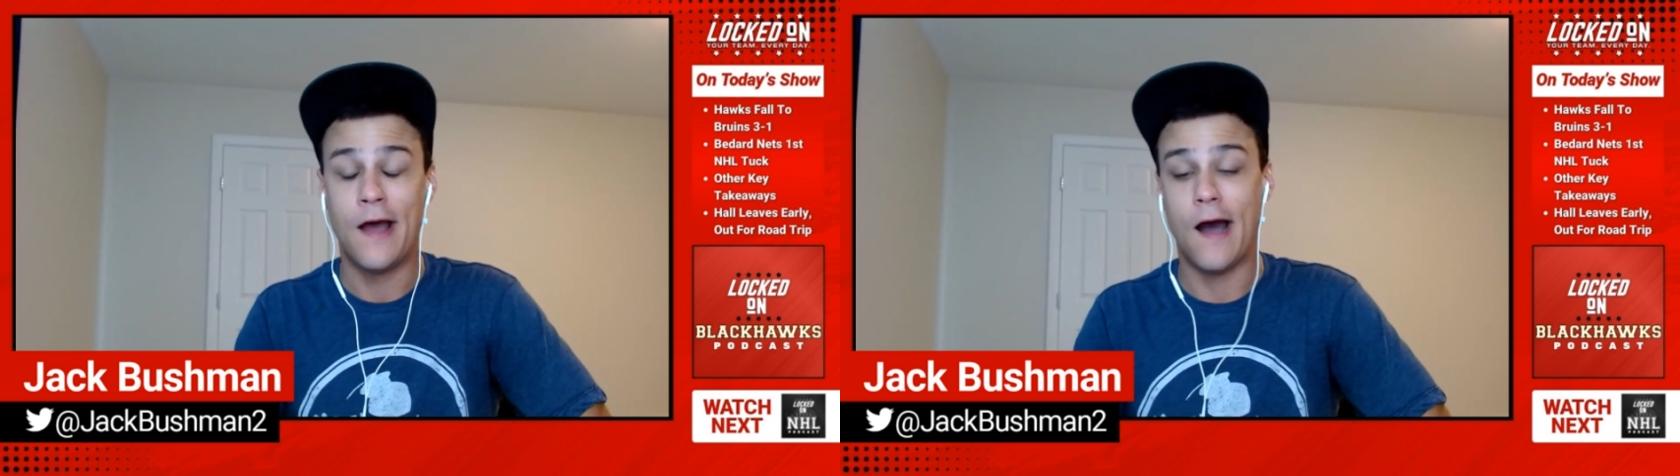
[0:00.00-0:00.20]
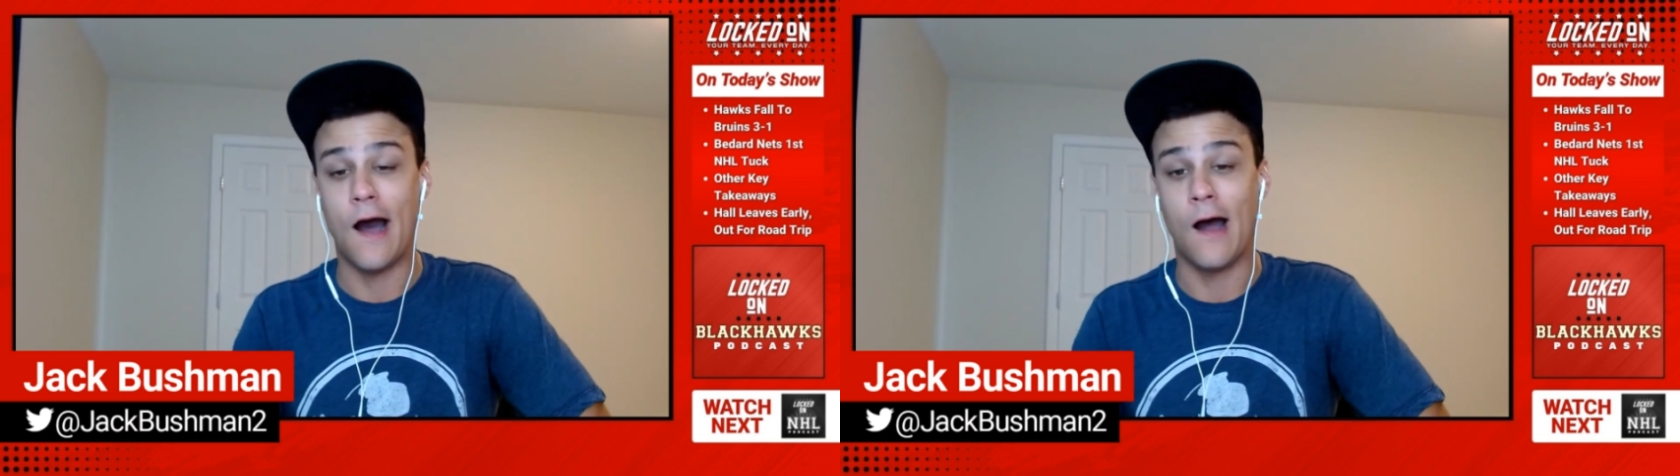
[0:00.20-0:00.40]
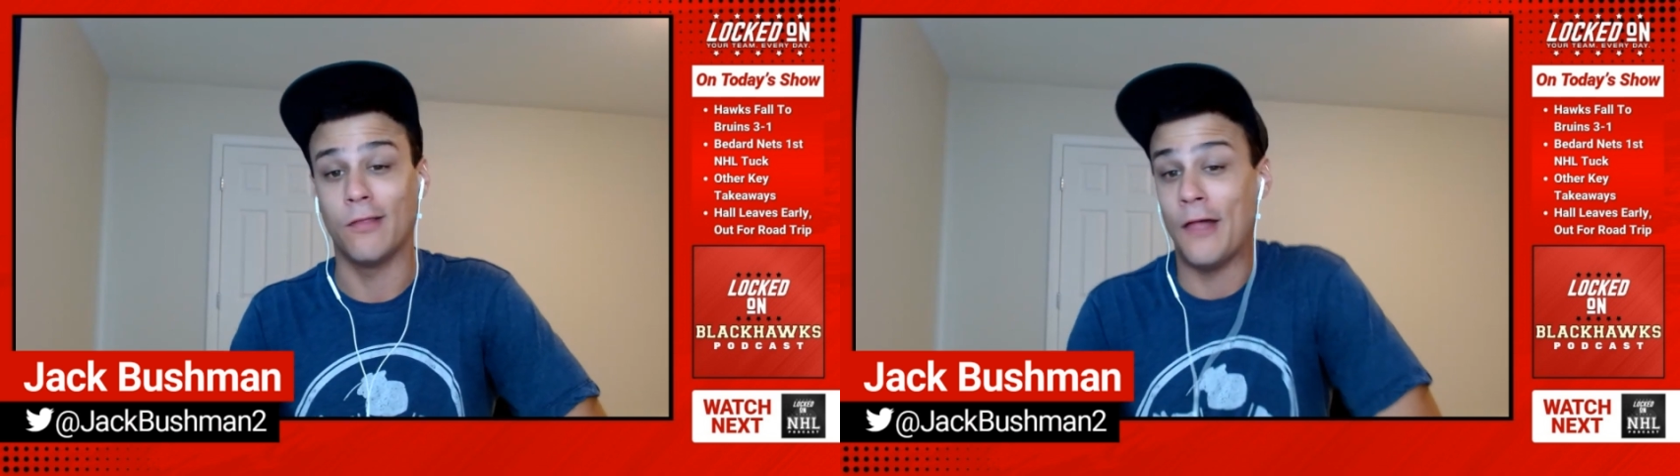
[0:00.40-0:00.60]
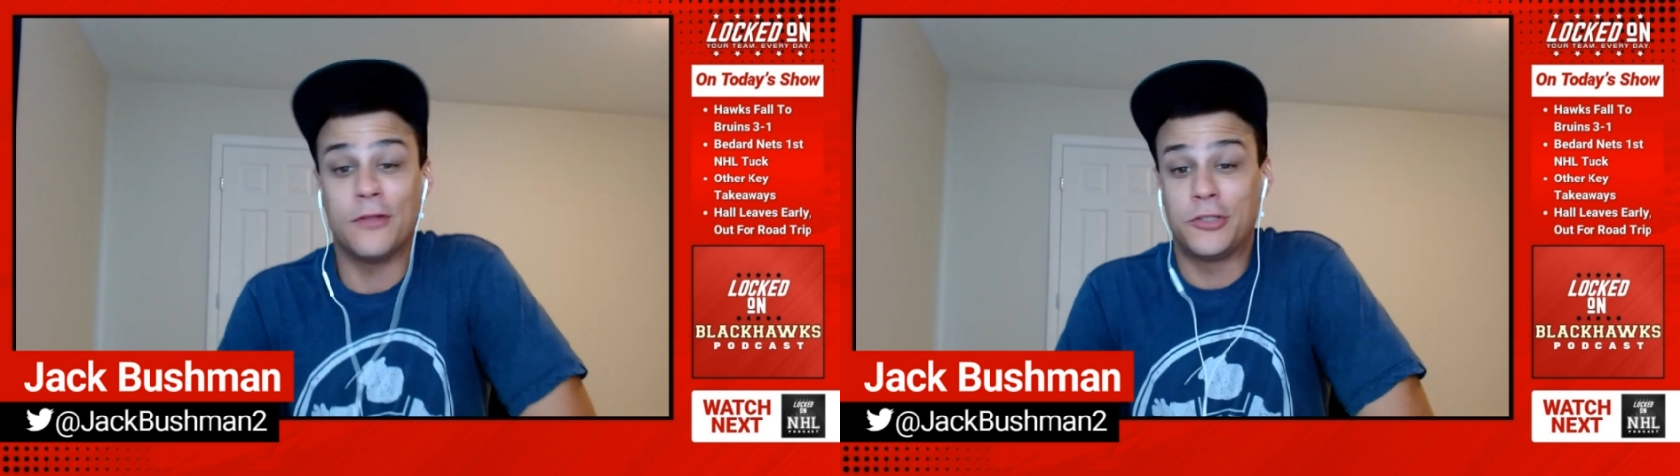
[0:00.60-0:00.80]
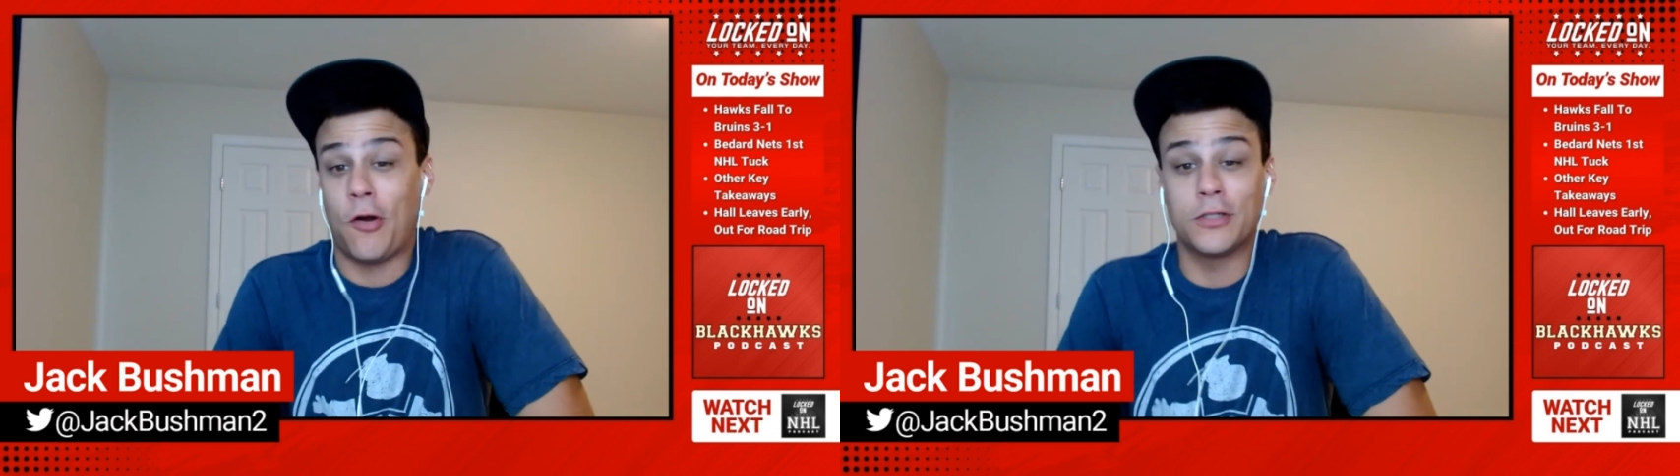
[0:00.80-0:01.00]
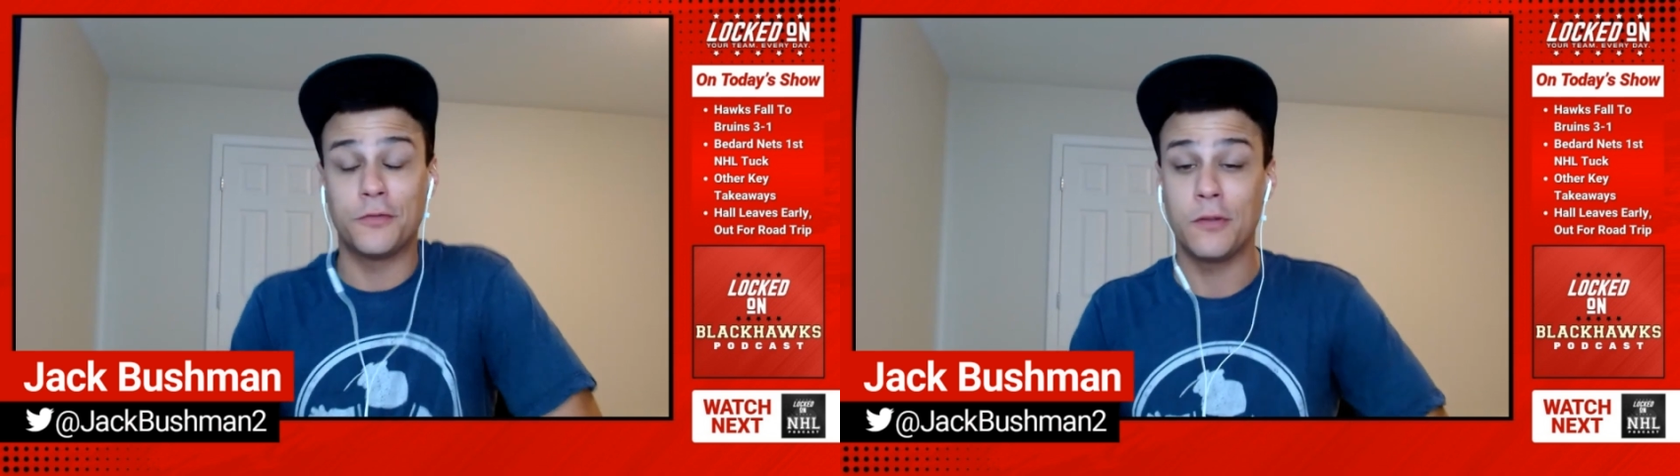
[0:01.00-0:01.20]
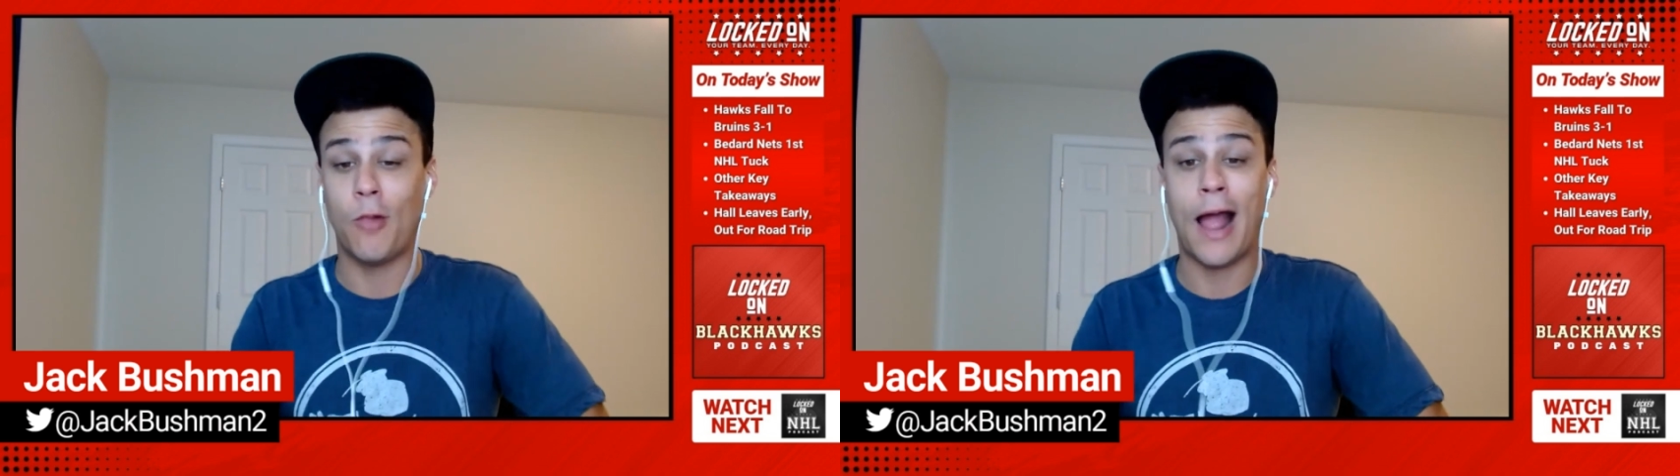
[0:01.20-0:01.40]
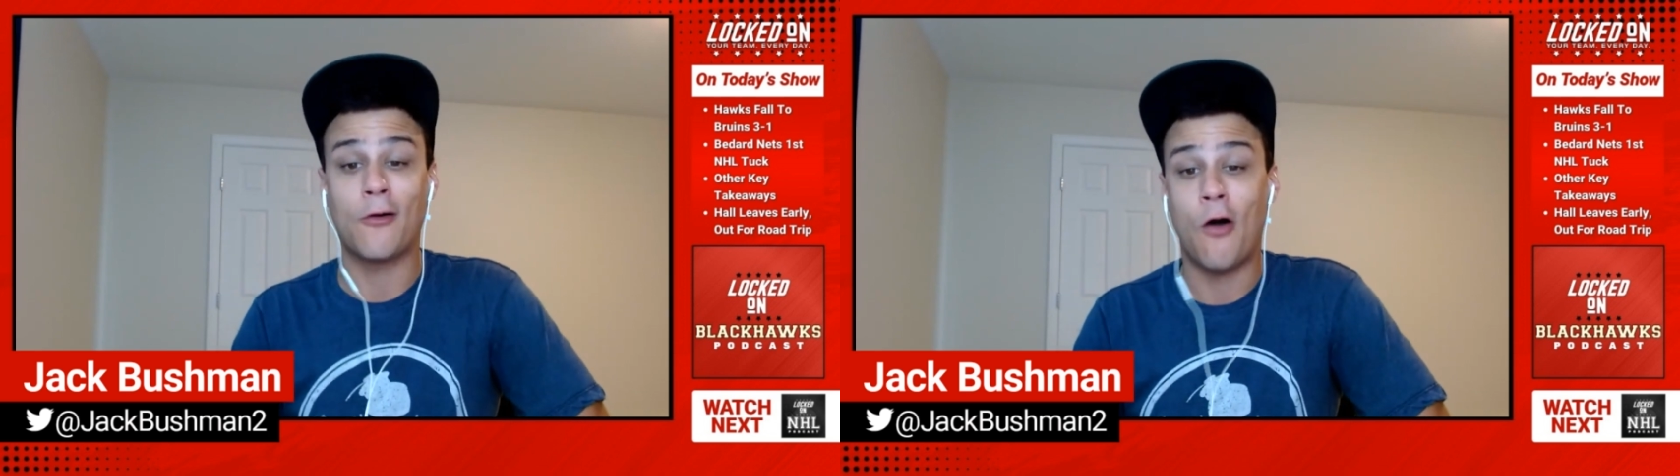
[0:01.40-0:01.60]
Led the charge for the
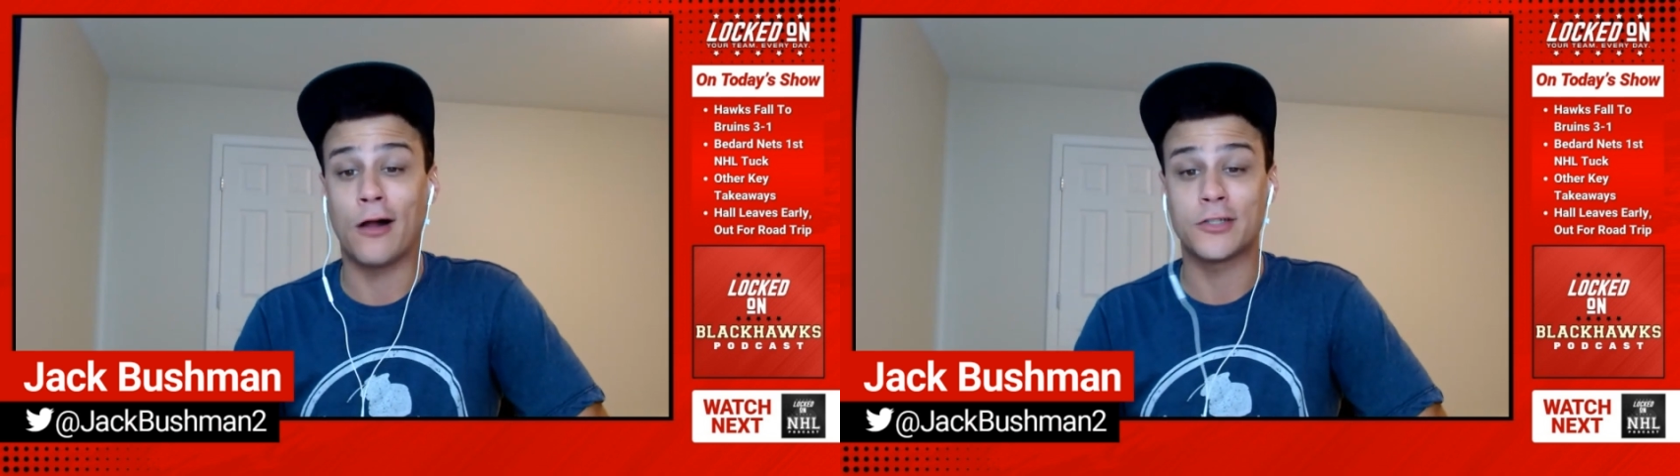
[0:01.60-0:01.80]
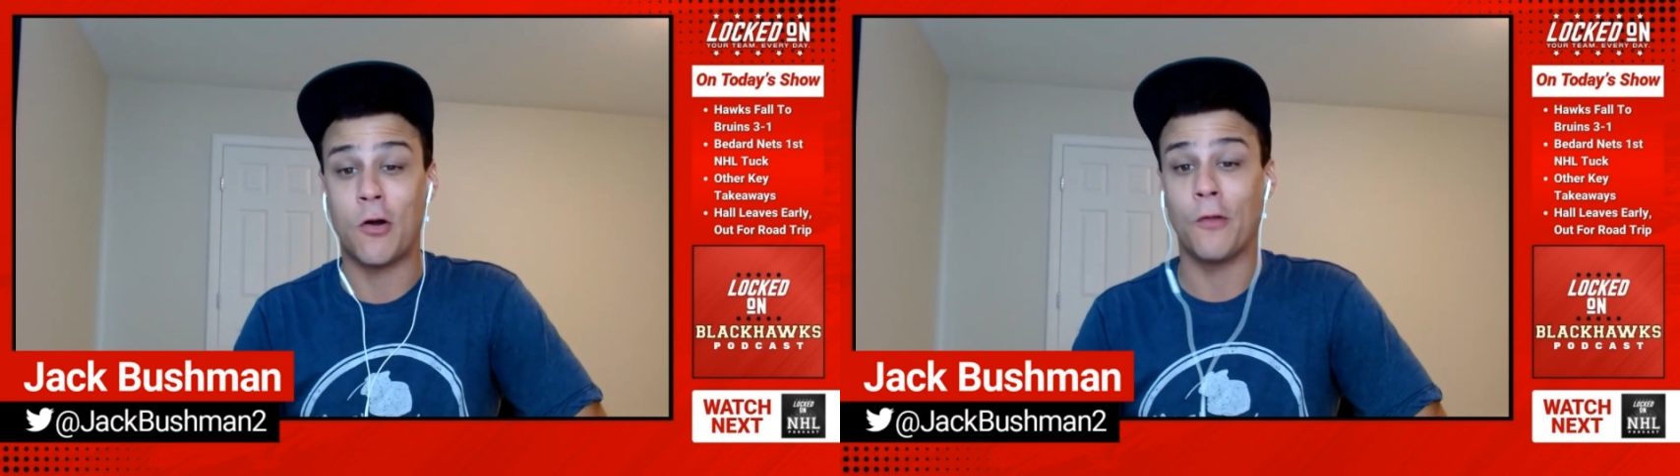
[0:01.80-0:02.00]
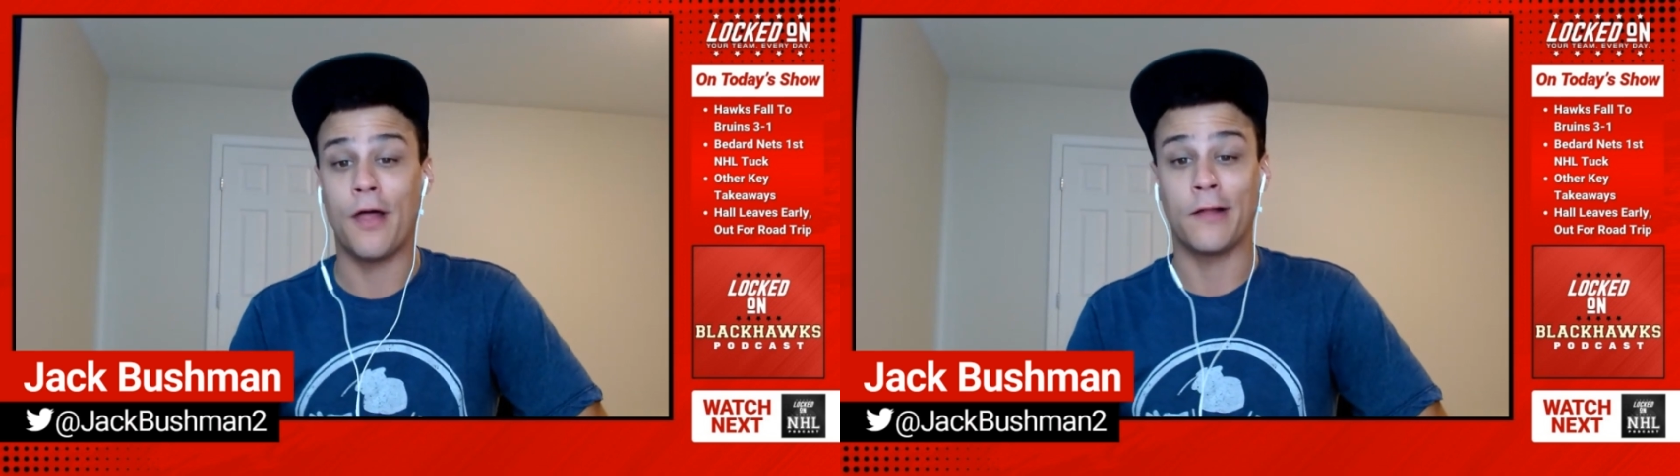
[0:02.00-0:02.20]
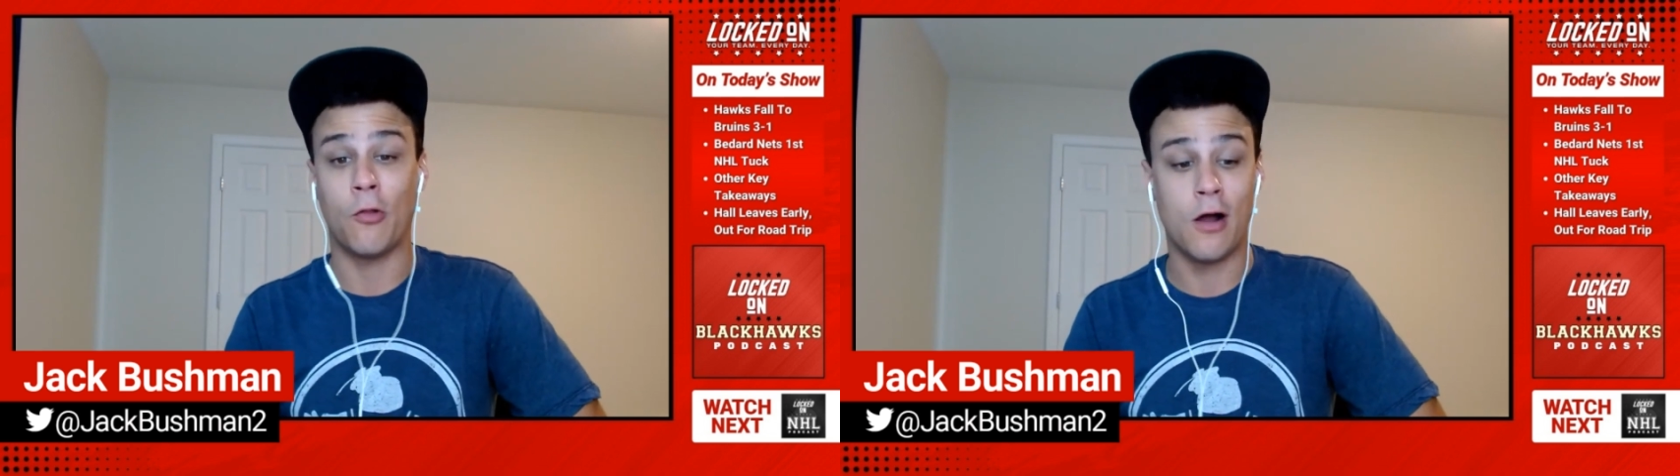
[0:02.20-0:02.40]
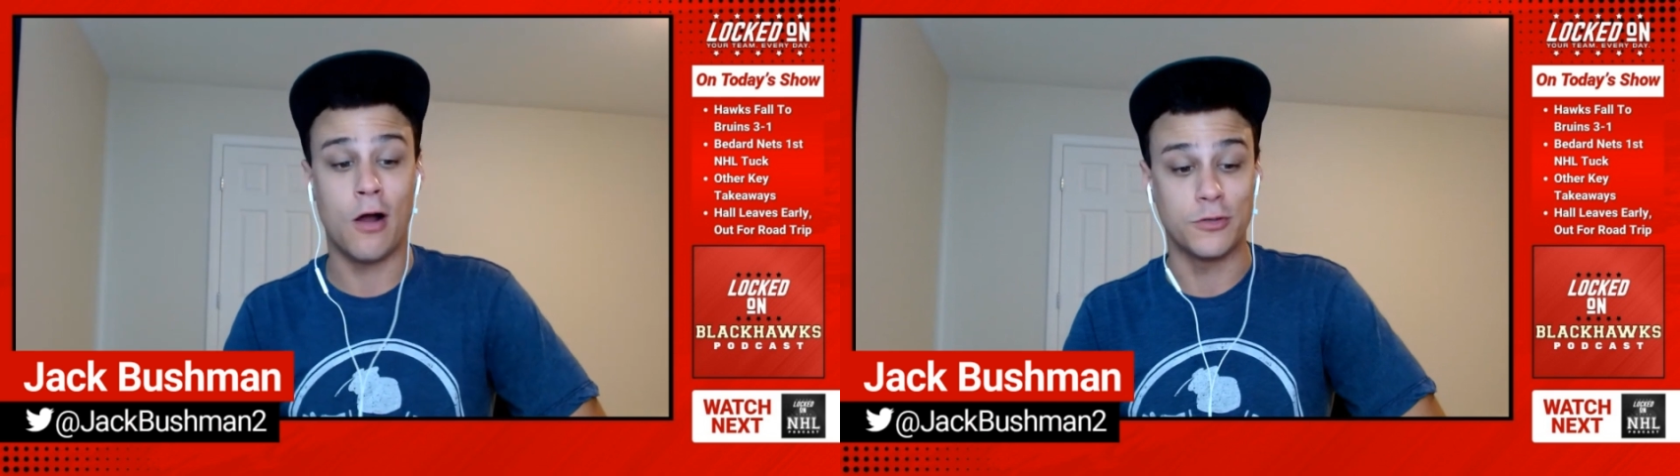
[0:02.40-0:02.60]
Blackhawks all night long,